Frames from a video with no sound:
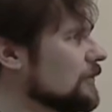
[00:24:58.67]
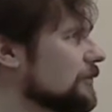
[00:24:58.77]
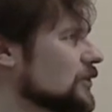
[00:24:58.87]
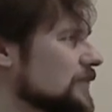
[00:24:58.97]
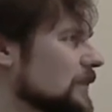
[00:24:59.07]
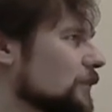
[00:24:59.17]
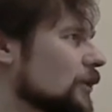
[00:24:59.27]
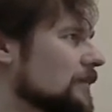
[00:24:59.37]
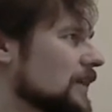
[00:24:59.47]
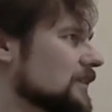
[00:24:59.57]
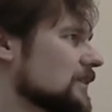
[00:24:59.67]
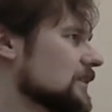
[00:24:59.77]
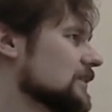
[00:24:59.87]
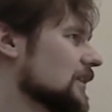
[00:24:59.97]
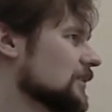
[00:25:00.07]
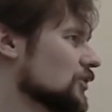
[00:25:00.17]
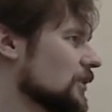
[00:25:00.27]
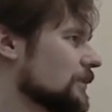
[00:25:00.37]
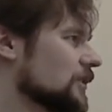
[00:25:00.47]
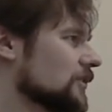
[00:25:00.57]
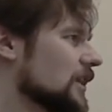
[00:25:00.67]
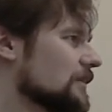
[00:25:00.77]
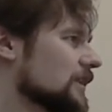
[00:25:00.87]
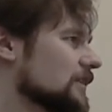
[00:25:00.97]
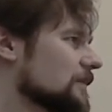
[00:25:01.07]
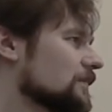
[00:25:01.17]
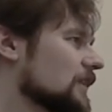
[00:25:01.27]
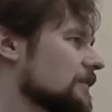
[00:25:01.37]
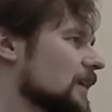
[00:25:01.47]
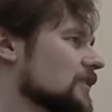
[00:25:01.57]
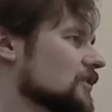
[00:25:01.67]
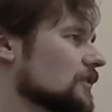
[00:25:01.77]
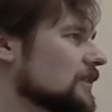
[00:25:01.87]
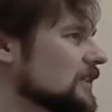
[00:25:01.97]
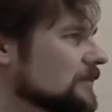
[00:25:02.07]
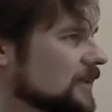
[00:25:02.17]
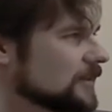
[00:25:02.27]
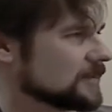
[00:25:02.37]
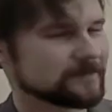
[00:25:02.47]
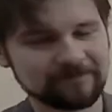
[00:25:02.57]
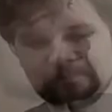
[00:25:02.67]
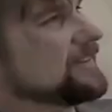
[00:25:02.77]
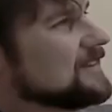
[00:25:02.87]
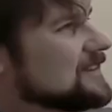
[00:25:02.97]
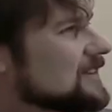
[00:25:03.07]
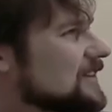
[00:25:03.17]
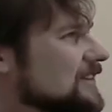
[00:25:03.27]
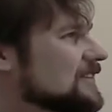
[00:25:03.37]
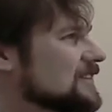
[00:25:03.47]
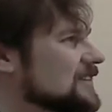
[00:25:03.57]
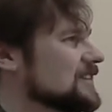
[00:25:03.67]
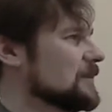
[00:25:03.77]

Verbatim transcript: enforcement deployment, censorship entertainment, financial OTC markets. These are some